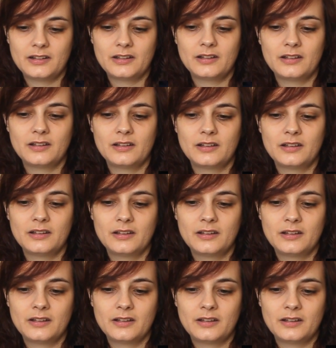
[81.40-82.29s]

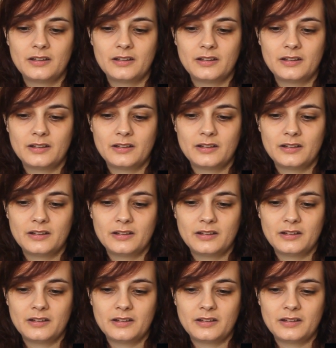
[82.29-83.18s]

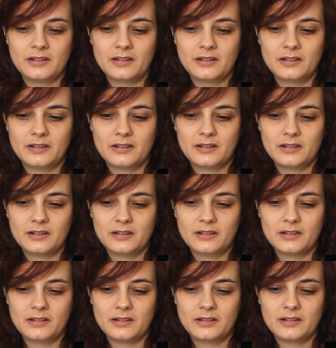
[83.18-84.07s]

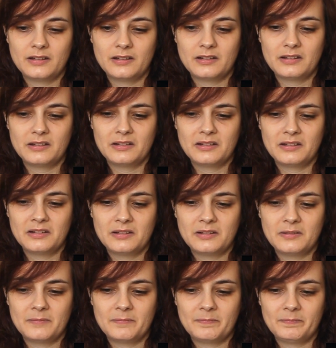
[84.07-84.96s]

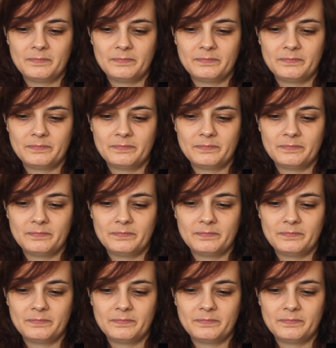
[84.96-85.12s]
No one is speaking in this clip.